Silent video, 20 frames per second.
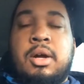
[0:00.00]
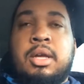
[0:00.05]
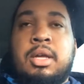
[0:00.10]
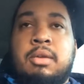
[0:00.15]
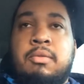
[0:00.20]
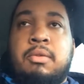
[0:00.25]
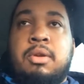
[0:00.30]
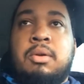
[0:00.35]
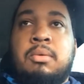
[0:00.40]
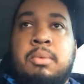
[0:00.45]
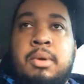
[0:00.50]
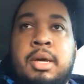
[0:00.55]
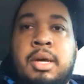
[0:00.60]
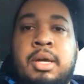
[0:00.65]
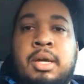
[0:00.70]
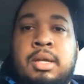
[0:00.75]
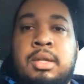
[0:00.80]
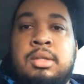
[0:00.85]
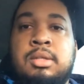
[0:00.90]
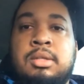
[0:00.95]
giving
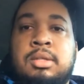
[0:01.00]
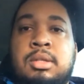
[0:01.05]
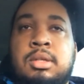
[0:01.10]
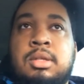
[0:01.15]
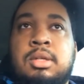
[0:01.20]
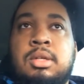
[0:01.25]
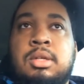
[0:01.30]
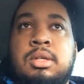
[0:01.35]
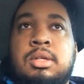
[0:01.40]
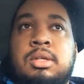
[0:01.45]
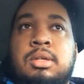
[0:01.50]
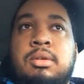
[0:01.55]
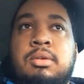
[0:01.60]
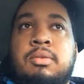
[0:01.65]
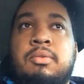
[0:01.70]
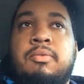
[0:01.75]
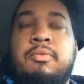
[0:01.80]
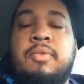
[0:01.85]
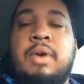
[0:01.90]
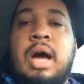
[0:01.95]
away
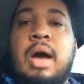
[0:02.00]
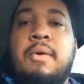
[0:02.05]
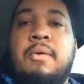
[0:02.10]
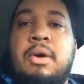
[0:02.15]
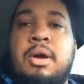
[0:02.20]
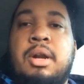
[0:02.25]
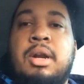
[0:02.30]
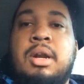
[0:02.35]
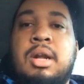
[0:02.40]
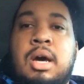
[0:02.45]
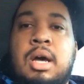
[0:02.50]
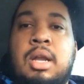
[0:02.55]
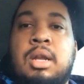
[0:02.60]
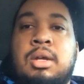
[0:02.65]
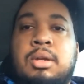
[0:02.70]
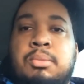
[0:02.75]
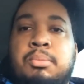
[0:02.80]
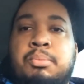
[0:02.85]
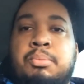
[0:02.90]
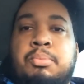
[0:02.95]

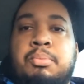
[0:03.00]
$500